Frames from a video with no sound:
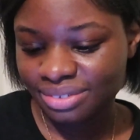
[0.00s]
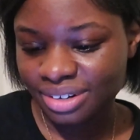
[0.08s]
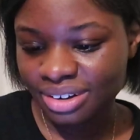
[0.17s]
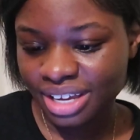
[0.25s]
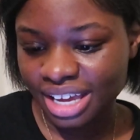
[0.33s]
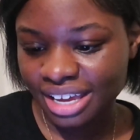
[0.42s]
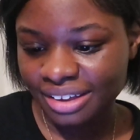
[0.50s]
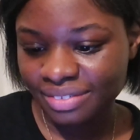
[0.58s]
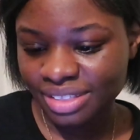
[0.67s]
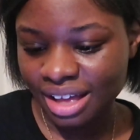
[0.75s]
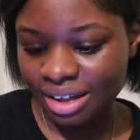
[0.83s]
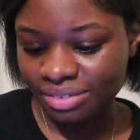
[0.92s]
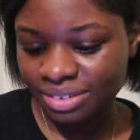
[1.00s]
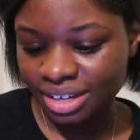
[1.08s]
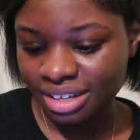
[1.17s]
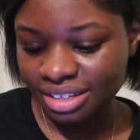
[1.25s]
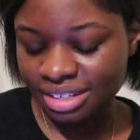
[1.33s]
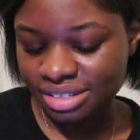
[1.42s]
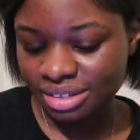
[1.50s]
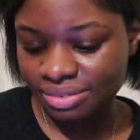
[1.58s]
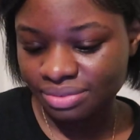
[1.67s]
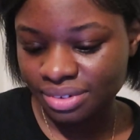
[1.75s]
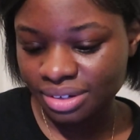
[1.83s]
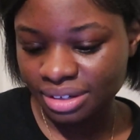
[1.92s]
Okay, Alfia is a
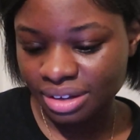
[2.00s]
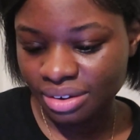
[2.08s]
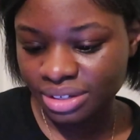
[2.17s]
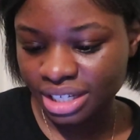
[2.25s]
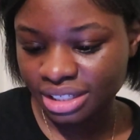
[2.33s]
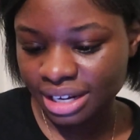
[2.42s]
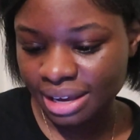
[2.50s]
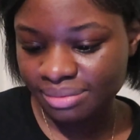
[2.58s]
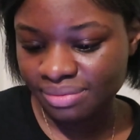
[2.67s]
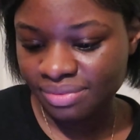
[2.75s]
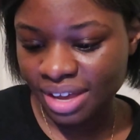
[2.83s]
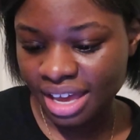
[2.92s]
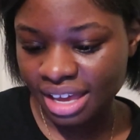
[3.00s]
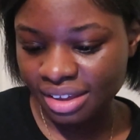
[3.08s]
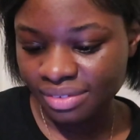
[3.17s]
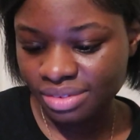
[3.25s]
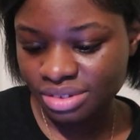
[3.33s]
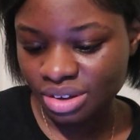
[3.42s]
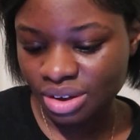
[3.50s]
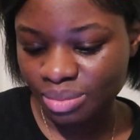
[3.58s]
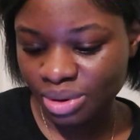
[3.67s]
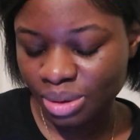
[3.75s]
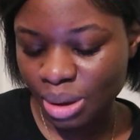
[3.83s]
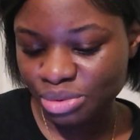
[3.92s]
Virgo, nicknamed Faye. So
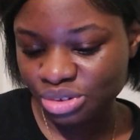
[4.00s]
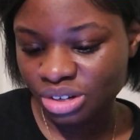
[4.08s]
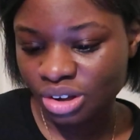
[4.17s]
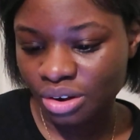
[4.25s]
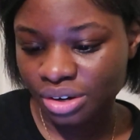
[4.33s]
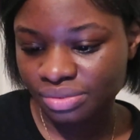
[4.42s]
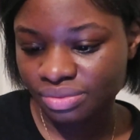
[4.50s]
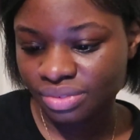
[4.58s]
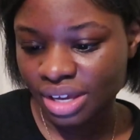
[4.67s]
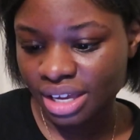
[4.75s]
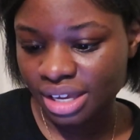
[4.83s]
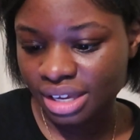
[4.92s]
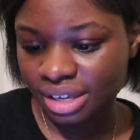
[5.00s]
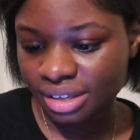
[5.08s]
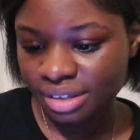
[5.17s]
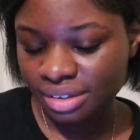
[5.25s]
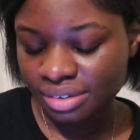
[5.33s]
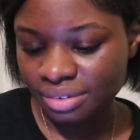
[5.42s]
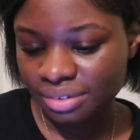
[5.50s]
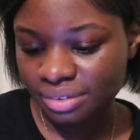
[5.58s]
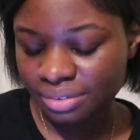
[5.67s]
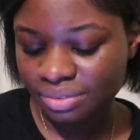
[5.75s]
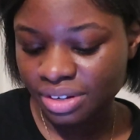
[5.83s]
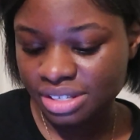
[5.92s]
I'm, I'm just gonna call her Faye.
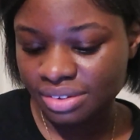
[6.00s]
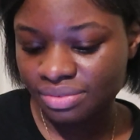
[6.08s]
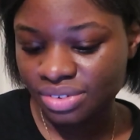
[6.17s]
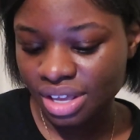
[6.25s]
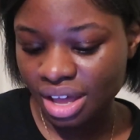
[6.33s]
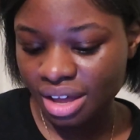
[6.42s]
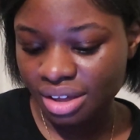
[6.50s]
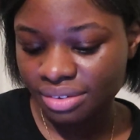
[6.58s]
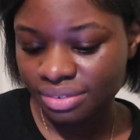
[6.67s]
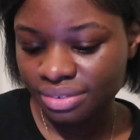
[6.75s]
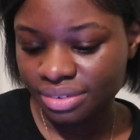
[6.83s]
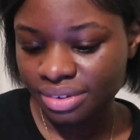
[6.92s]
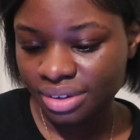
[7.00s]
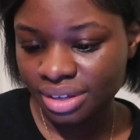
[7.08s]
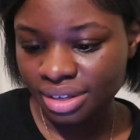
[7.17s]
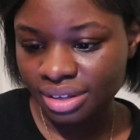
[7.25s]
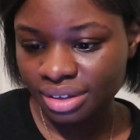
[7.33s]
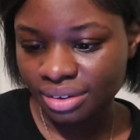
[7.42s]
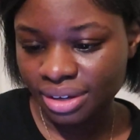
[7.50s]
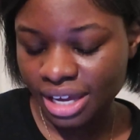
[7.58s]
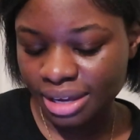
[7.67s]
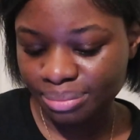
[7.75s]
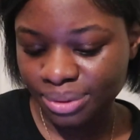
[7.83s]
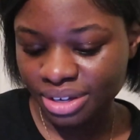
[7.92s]
Is it Fia?
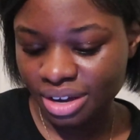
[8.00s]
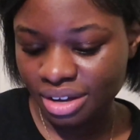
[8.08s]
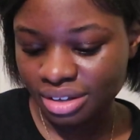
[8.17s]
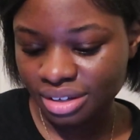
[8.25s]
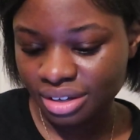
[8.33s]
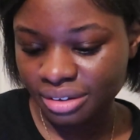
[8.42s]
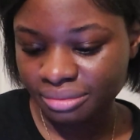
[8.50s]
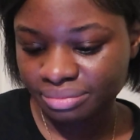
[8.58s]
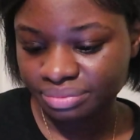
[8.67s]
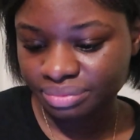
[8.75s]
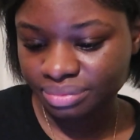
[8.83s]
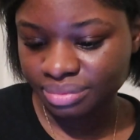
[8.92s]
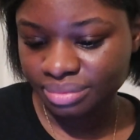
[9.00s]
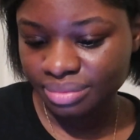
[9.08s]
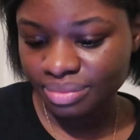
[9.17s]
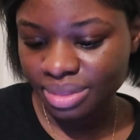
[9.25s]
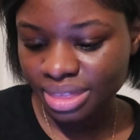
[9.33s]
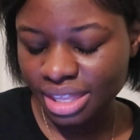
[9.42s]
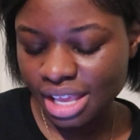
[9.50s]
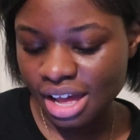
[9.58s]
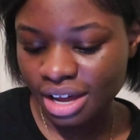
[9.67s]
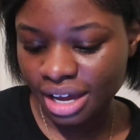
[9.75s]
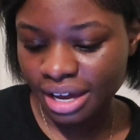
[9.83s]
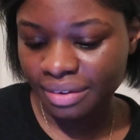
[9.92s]
Okay, Bianca.
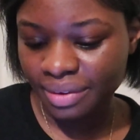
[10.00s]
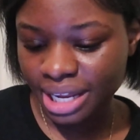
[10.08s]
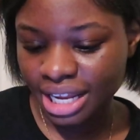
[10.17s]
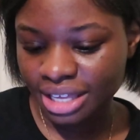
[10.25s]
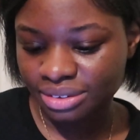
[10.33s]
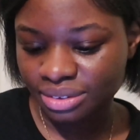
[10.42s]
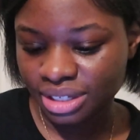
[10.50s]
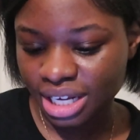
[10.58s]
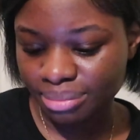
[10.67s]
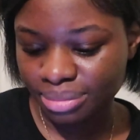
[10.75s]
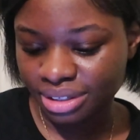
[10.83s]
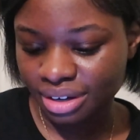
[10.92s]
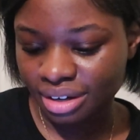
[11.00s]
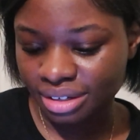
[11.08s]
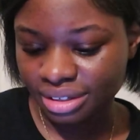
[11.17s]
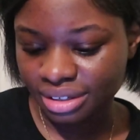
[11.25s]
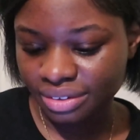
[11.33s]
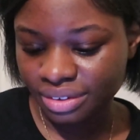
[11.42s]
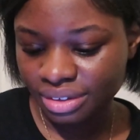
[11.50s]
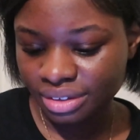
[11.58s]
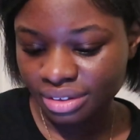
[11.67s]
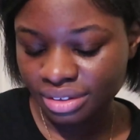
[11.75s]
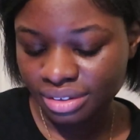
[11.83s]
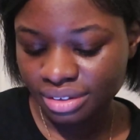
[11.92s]
Okay, I like your name, Bianca.
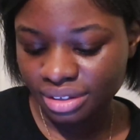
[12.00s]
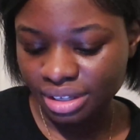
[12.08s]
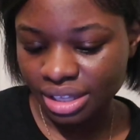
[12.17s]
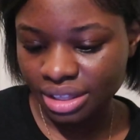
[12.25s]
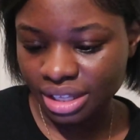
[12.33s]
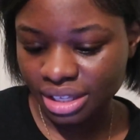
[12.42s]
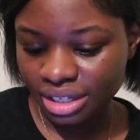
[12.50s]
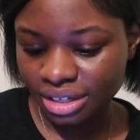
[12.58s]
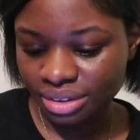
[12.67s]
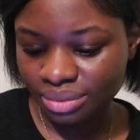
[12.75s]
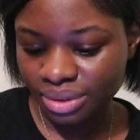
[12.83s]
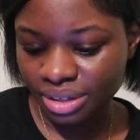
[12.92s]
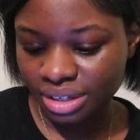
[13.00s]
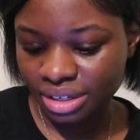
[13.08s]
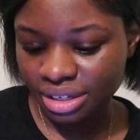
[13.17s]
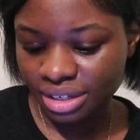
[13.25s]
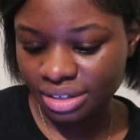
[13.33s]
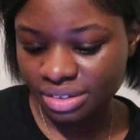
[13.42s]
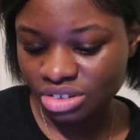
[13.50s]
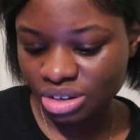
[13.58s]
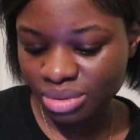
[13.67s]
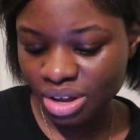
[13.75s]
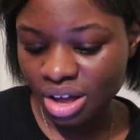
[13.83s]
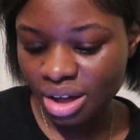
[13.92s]
And then the other one is
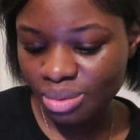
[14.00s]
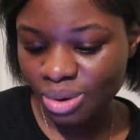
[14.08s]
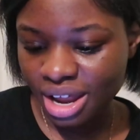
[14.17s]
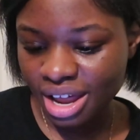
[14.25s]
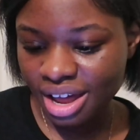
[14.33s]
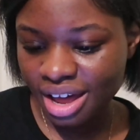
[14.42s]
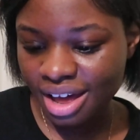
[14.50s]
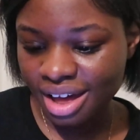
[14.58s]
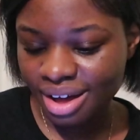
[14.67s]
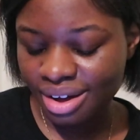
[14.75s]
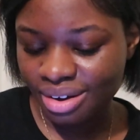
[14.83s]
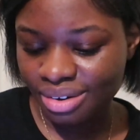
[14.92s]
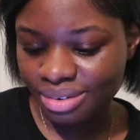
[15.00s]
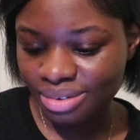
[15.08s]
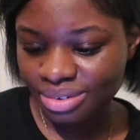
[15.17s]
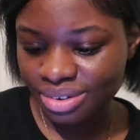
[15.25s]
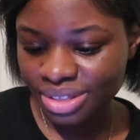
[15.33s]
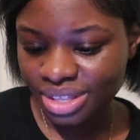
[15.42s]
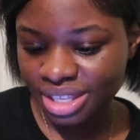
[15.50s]
just, oh wow!